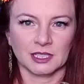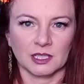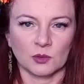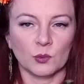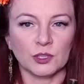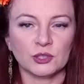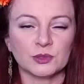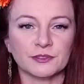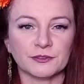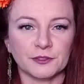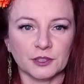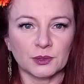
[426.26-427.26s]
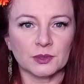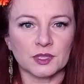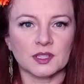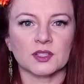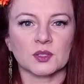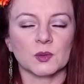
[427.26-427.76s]
When you diffuse
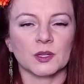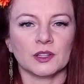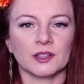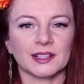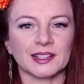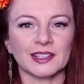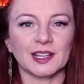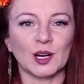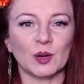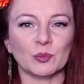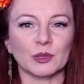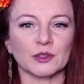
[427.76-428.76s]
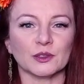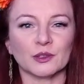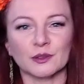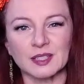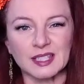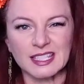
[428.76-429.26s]
this oil, it can help with
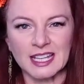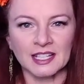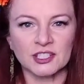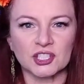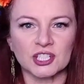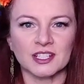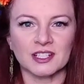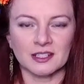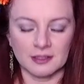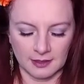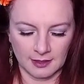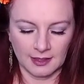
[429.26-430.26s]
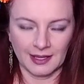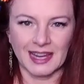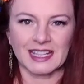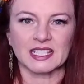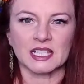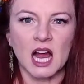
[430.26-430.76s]
nervous tension,
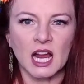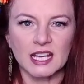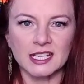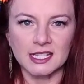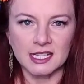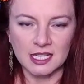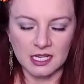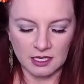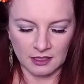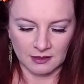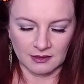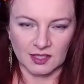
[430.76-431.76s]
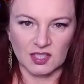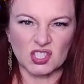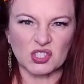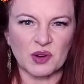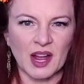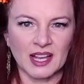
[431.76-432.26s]
anxiety,
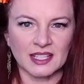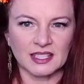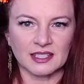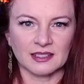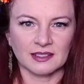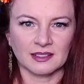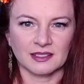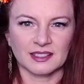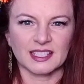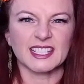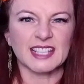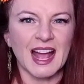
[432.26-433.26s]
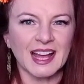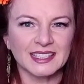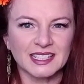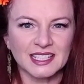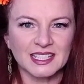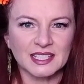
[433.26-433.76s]
stress,
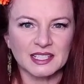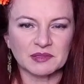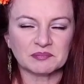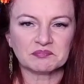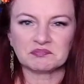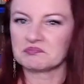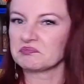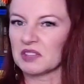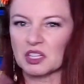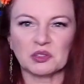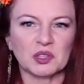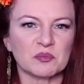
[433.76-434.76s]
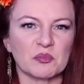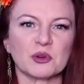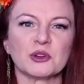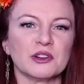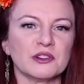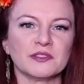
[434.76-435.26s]
sadness. It'll
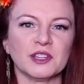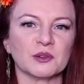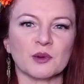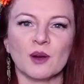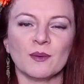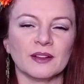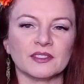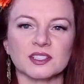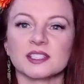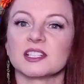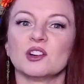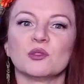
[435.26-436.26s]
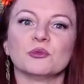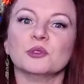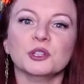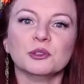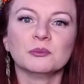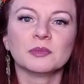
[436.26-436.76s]
improve the aroma of a stale
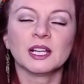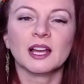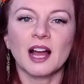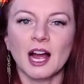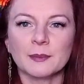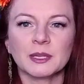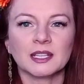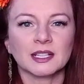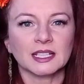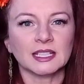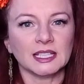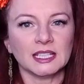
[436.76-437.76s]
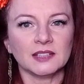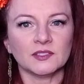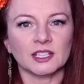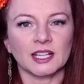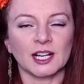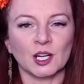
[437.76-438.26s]
room. I mean, it can even
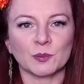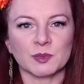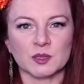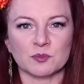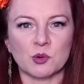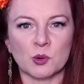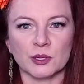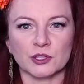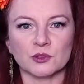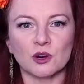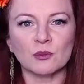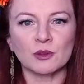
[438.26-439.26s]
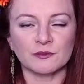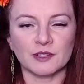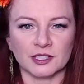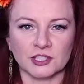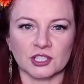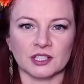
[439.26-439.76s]
help support normal
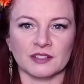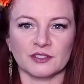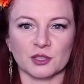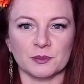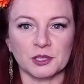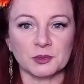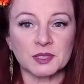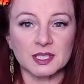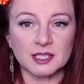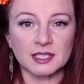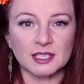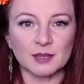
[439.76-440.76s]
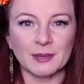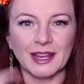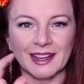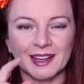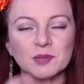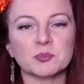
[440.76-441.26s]
function of your immune system
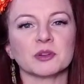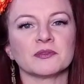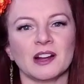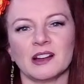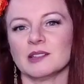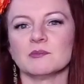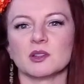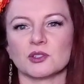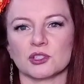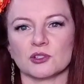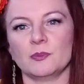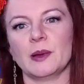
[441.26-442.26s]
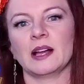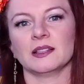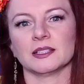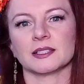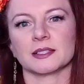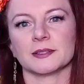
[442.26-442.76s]
and provide emotional
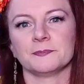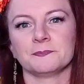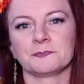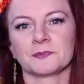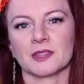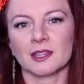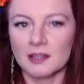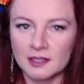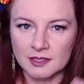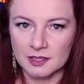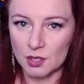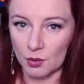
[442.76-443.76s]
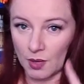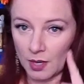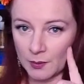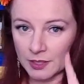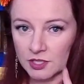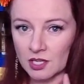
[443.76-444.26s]
balance. So, I
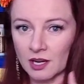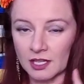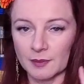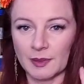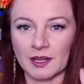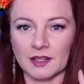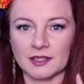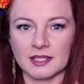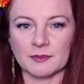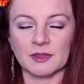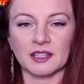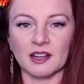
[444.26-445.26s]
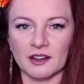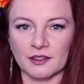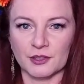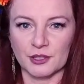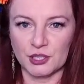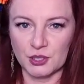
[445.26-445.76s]
want to talk about some of the
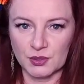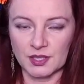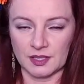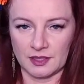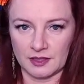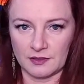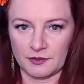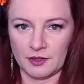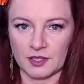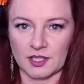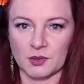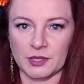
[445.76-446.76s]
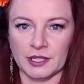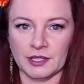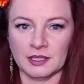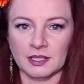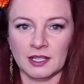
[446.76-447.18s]
other uses for this oil.